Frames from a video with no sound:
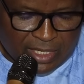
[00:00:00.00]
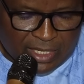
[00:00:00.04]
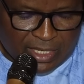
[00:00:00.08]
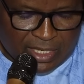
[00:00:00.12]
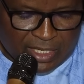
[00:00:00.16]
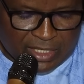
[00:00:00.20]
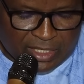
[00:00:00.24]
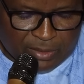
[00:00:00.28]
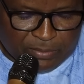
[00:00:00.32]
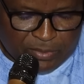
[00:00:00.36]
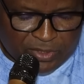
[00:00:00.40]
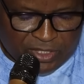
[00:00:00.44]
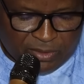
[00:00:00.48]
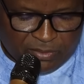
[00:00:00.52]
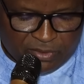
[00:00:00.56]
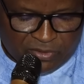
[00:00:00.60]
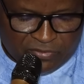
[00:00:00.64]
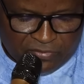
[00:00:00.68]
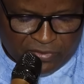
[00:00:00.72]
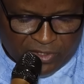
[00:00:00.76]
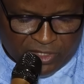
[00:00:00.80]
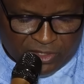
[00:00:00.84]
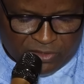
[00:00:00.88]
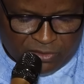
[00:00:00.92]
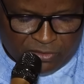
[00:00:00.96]
and the PDP
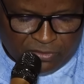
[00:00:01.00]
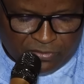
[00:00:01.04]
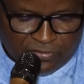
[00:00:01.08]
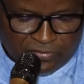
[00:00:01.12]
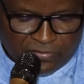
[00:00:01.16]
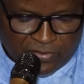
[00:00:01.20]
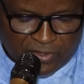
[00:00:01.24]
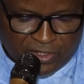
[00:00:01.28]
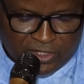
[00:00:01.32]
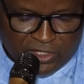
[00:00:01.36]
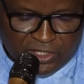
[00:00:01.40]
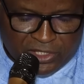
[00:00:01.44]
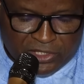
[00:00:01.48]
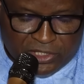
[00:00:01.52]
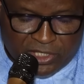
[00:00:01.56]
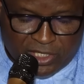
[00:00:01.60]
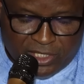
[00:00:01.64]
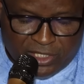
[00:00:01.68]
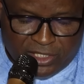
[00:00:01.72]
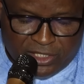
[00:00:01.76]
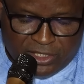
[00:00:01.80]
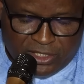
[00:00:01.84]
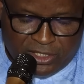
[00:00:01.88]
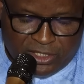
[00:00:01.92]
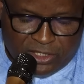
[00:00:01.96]
faced on funding
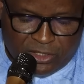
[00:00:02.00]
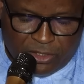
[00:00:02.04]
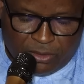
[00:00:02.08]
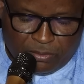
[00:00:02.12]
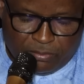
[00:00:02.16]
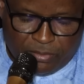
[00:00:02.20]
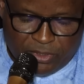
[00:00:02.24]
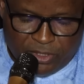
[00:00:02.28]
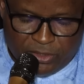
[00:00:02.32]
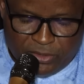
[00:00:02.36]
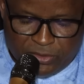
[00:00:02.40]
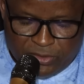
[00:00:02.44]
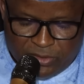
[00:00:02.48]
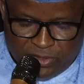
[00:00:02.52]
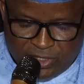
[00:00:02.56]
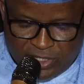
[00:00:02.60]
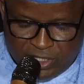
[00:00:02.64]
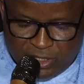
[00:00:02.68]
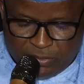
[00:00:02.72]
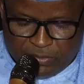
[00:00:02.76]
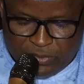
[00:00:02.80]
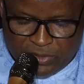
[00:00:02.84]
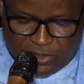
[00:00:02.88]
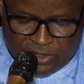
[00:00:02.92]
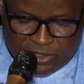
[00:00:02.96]
challenges compared to the
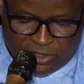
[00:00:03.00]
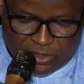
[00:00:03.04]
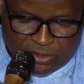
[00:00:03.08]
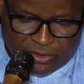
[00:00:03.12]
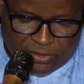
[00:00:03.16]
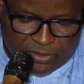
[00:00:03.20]
APC,